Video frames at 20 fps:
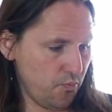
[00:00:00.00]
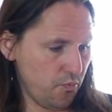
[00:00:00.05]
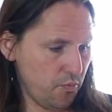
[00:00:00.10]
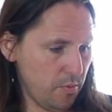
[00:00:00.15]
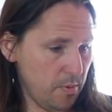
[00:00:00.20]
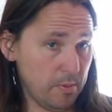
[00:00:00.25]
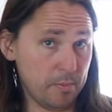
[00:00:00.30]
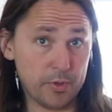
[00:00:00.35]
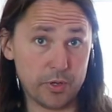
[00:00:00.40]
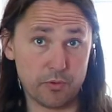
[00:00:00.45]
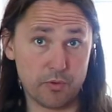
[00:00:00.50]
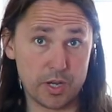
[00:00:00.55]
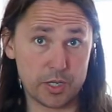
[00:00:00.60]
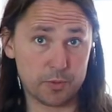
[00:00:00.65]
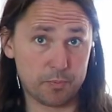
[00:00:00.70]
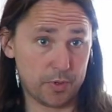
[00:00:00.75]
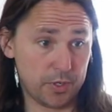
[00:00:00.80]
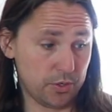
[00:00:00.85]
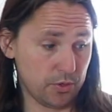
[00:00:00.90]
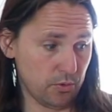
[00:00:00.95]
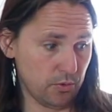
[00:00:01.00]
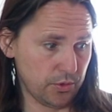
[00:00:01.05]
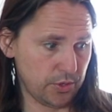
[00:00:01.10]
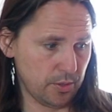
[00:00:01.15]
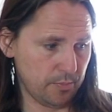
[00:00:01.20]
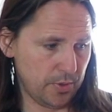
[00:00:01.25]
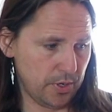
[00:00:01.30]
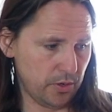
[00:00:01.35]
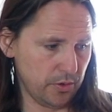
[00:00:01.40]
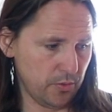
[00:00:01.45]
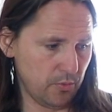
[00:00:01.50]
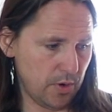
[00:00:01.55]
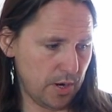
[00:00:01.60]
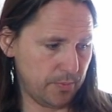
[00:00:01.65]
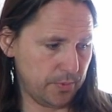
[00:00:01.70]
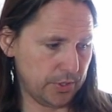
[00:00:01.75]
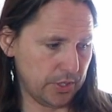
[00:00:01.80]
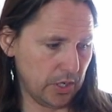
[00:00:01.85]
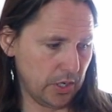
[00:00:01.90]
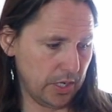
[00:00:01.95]
remember the recipes will also be on the
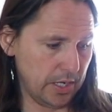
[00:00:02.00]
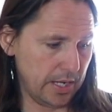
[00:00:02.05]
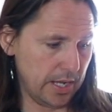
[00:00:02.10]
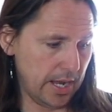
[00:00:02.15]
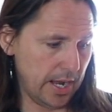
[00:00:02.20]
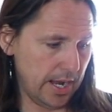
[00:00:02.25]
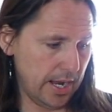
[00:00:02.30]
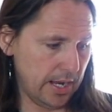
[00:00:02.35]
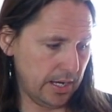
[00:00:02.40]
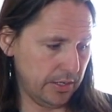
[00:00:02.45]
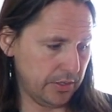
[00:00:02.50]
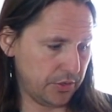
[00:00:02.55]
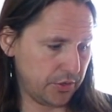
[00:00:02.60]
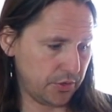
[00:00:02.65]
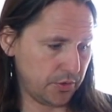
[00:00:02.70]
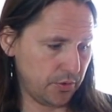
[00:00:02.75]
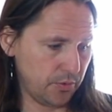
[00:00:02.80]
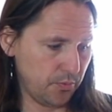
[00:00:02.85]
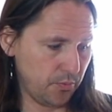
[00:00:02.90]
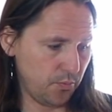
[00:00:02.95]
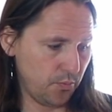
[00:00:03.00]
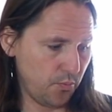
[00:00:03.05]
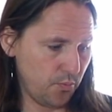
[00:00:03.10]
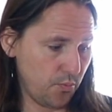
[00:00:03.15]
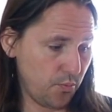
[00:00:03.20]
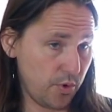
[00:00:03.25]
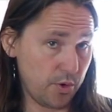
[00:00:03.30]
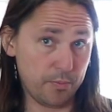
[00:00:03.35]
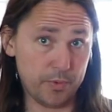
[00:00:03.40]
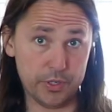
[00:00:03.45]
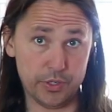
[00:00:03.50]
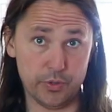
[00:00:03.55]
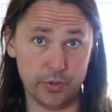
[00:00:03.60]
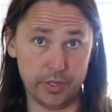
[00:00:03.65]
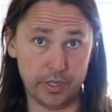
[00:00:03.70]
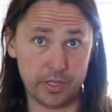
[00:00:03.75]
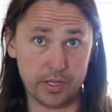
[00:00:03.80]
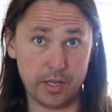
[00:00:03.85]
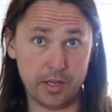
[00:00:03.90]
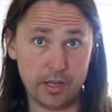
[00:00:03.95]
website, and we'll be
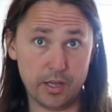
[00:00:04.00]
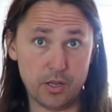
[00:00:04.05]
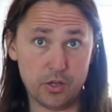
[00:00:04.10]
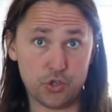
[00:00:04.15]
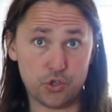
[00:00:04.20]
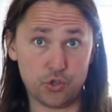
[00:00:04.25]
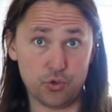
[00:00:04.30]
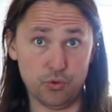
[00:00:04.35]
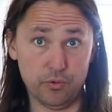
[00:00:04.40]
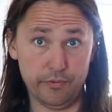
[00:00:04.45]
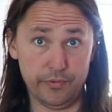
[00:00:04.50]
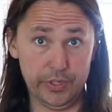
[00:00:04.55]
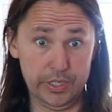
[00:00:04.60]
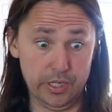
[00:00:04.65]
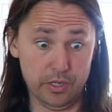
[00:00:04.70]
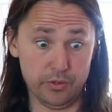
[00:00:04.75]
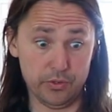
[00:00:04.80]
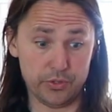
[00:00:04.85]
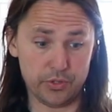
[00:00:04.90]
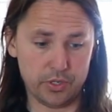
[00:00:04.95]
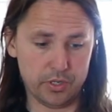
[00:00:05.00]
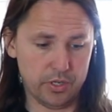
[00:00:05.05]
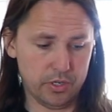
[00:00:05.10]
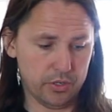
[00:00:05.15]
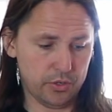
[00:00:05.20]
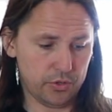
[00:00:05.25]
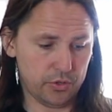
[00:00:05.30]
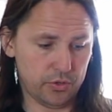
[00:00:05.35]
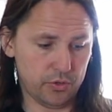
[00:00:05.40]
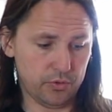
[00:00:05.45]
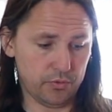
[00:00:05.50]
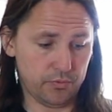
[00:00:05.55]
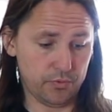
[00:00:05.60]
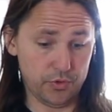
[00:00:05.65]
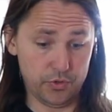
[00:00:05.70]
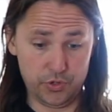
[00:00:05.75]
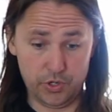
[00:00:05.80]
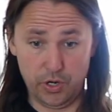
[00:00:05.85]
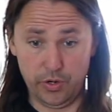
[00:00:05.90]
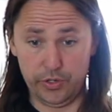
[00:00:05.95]
doing short videos
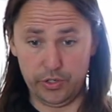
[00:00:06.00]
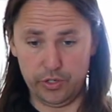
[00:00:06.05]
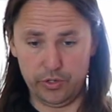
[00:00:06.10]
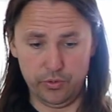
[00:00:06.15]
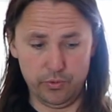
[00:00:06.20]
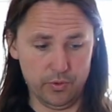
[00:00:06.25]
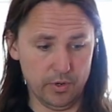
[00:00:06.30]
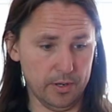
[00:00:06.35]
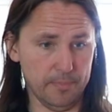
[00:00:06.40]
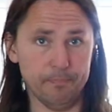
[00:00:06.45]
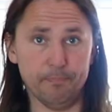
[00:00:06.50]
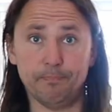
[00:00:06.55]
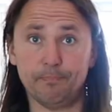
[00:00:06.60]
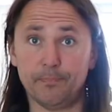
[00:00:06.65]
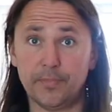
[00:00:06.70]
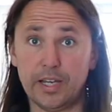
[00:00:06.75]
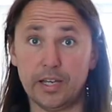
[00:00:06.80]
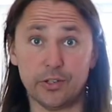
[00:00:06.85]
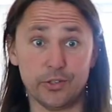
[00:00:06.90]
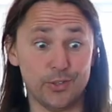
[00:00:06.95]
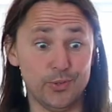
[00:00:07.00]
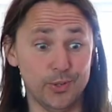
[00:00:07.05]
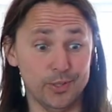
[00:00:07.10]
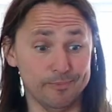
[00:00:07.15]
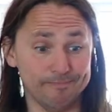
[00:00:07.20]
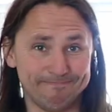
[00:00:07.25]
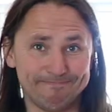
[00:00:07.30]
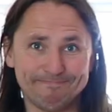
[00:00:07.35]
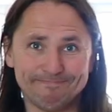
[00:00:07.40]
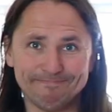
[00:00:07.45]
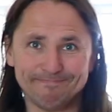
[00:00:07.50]
showing you how to do it.